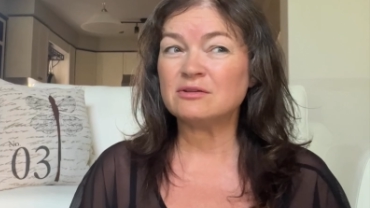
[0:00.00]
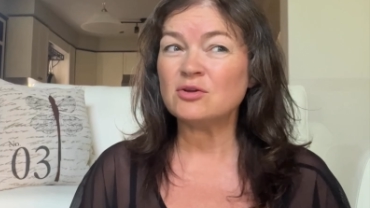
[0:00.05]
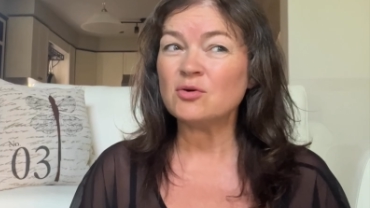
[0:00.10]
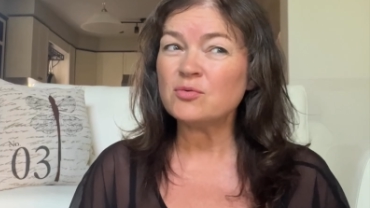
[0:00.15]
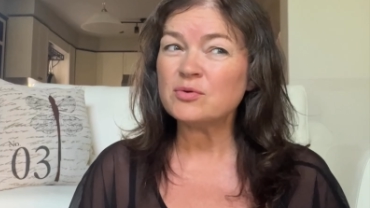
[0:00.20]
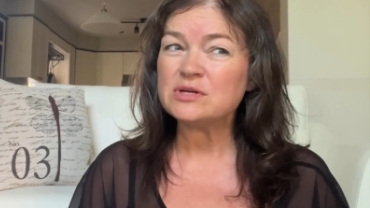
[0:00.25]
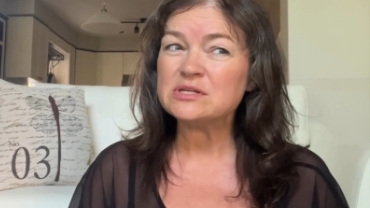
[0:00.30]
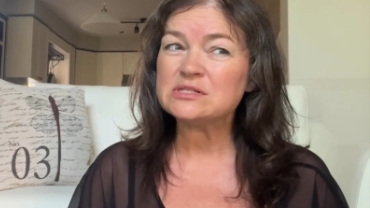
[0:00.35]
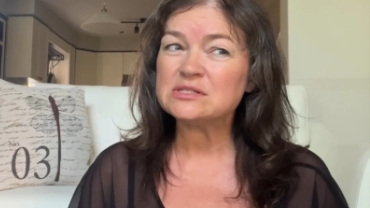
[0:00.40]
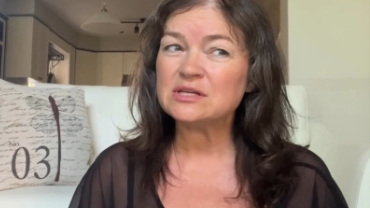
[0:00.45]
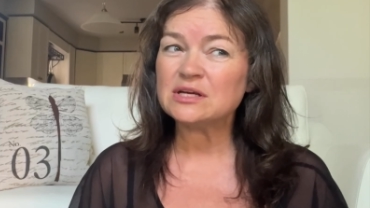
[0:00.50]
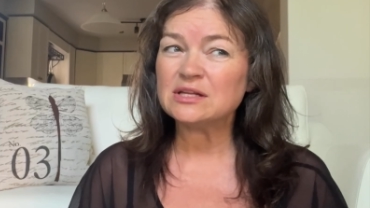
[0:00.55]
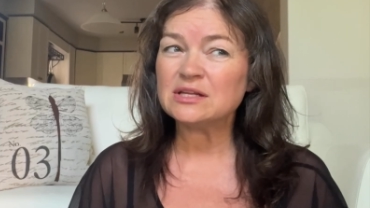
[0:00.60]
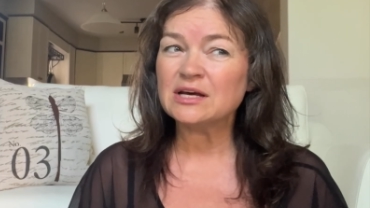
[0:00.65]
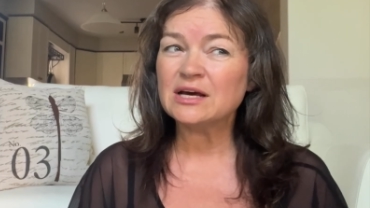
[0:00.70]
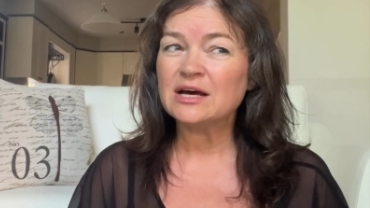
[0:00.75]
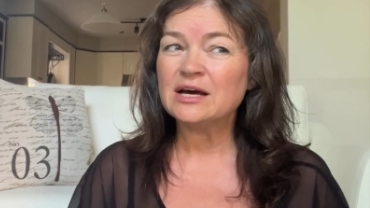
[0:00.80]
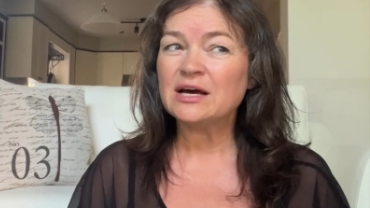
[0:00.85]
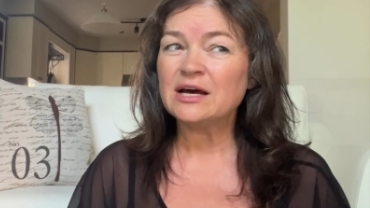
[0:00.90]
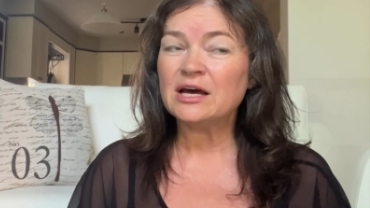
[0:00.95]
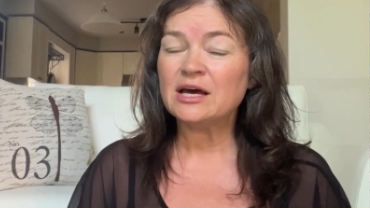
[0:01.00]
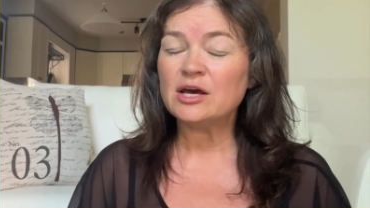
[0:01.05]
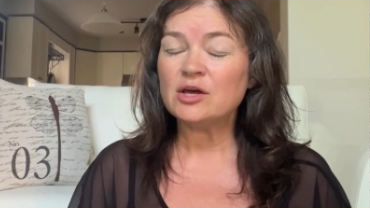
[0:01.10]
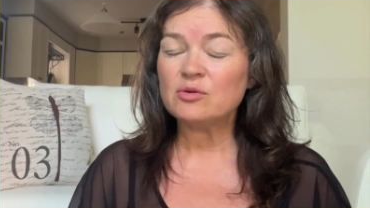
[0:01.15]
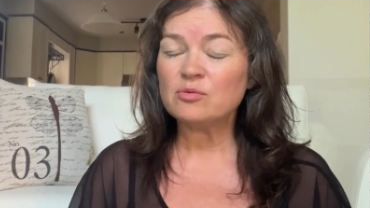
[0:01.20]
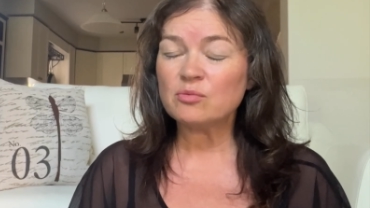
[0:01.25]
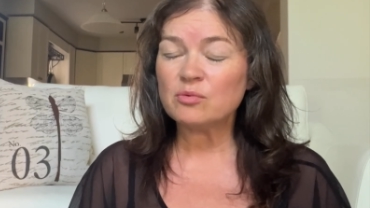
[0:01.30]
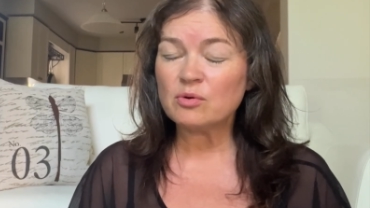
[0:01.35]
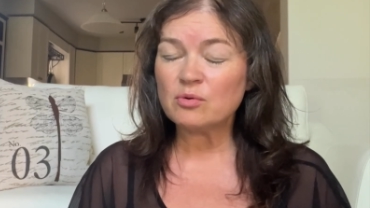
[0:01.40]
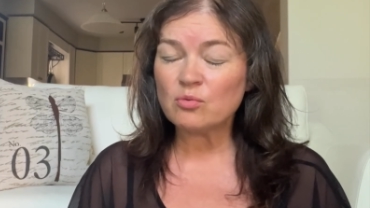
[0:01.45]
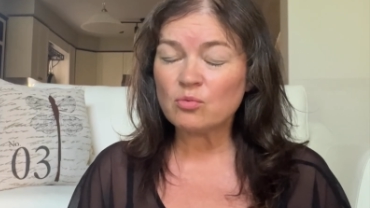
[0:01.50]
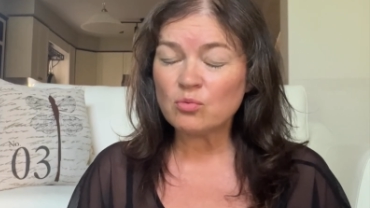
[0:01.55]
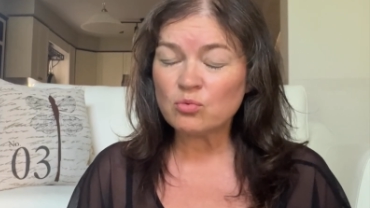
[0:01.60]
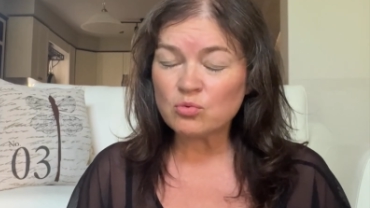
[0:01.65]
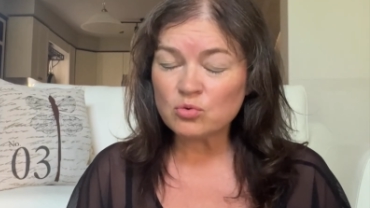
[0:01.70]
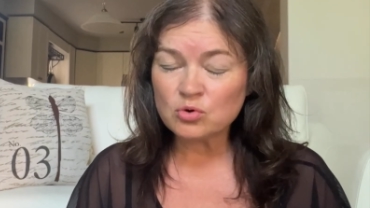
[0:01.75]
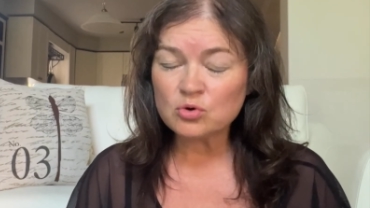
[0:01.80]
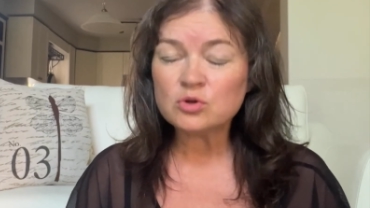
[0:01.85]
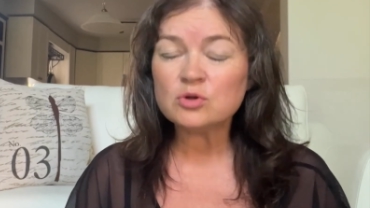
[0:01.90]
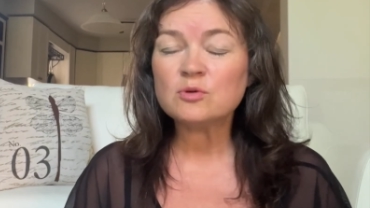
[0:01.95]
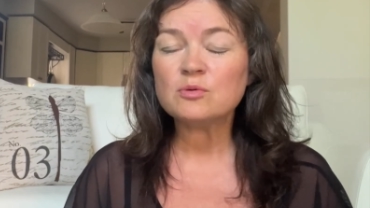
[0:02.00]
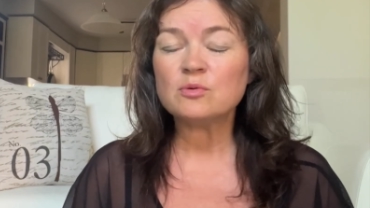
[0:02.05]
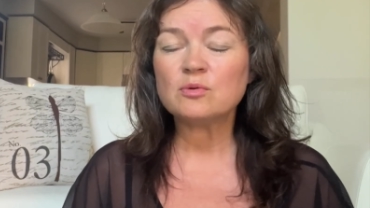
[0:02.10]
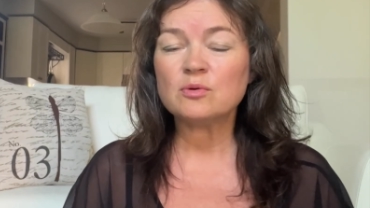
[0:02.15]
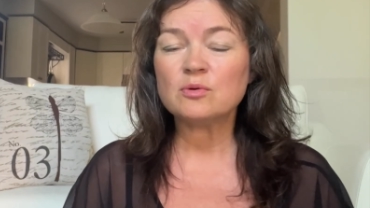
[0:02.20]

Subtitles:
notice that it would